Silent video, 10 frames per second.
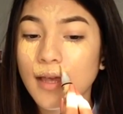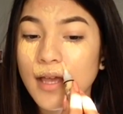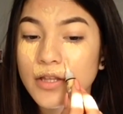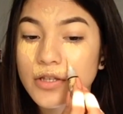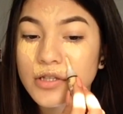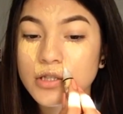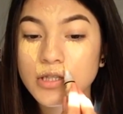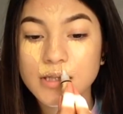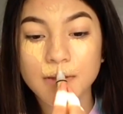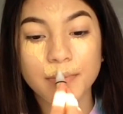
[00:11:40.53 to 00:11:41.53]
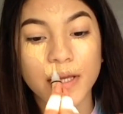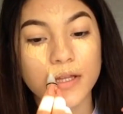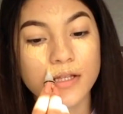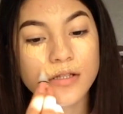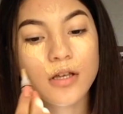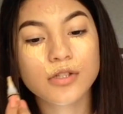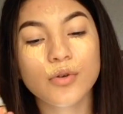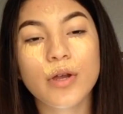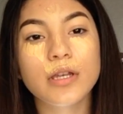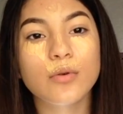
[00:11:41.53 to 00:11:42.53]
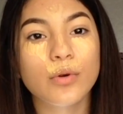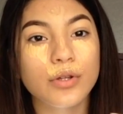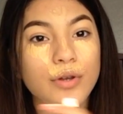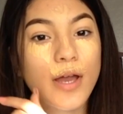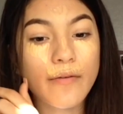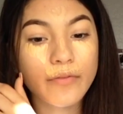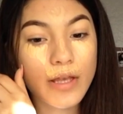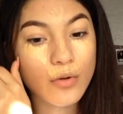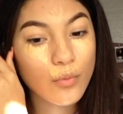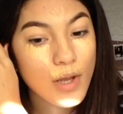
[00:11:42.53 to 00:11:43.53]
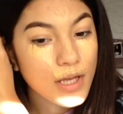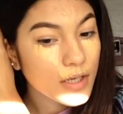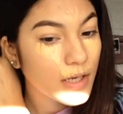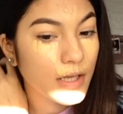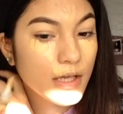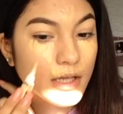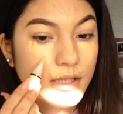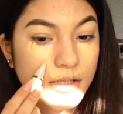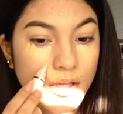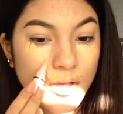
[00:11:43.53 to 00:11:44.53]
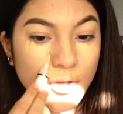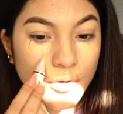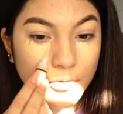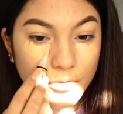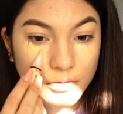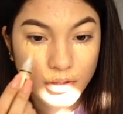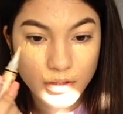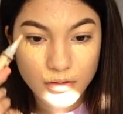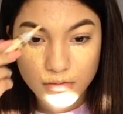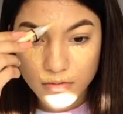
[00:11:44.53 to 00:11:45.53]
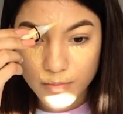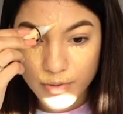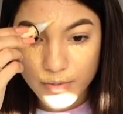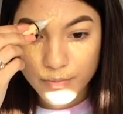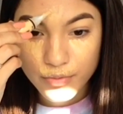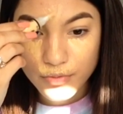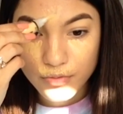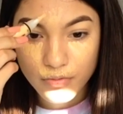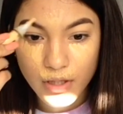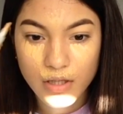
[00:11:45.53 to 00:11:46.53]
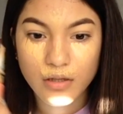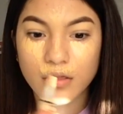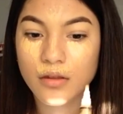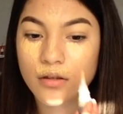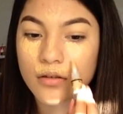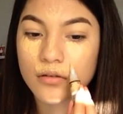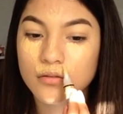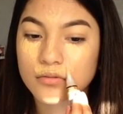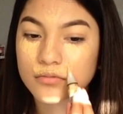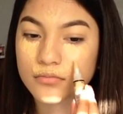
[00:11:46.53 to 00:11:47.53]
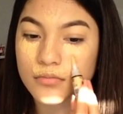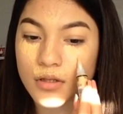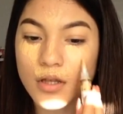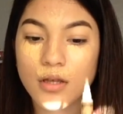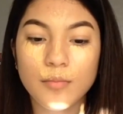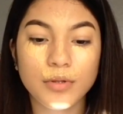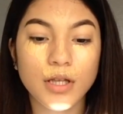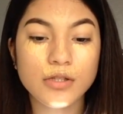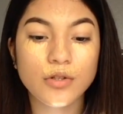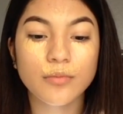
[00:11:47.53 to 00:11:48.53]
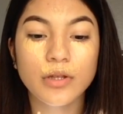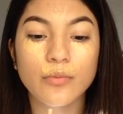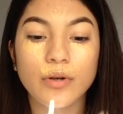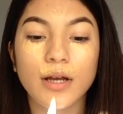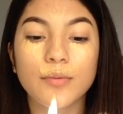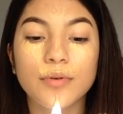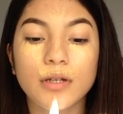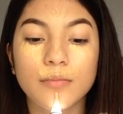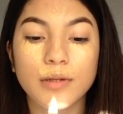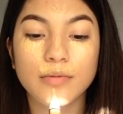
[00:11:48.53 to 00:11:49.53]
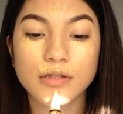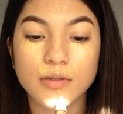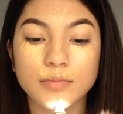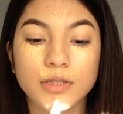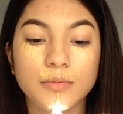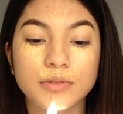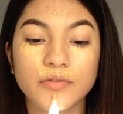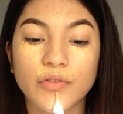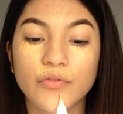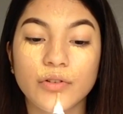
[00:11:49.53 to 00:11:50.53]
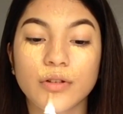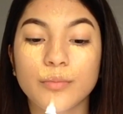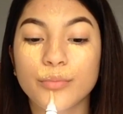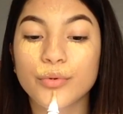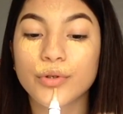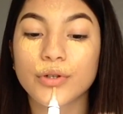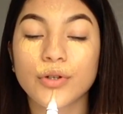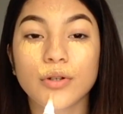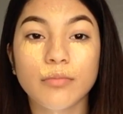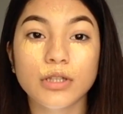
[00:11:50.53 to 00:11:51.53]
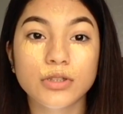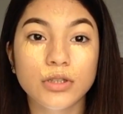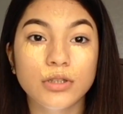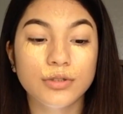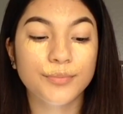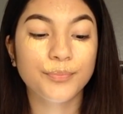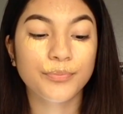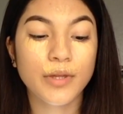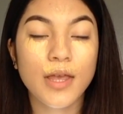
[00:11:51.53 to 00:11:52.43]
And you could just apply this also anywhere you have like redness or like a pimple, anything. But that's normally where I put it. Maybe sometimes if I'm feeling bored, on my chin.